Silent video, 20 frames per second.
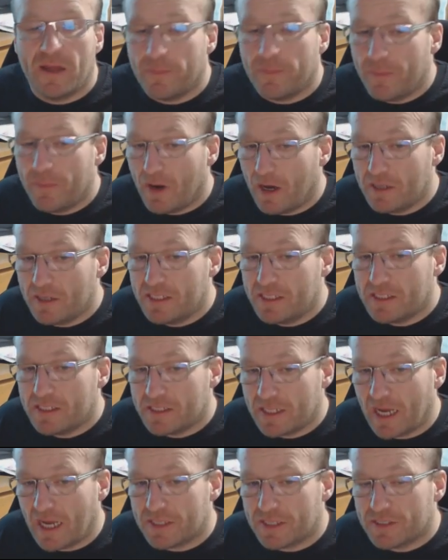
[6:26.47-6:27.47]
and the
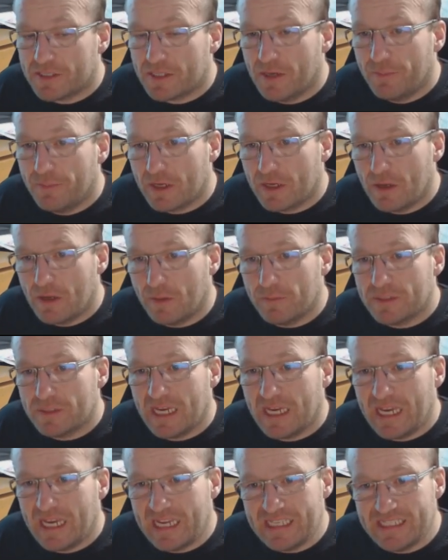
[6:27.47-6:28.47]
party's task
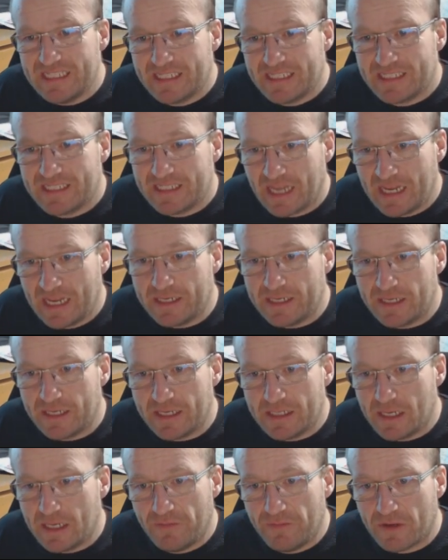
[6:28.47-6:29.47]
becomes
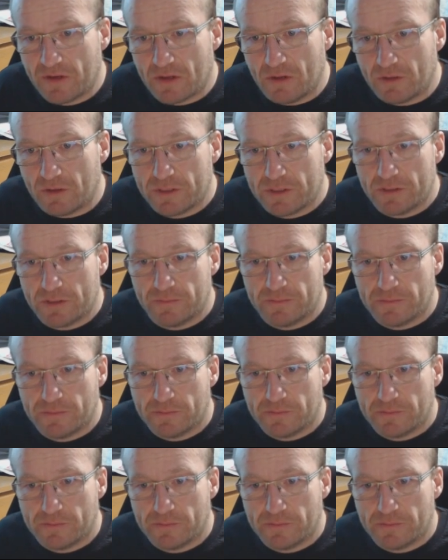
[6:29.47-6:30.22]
insanely difficult.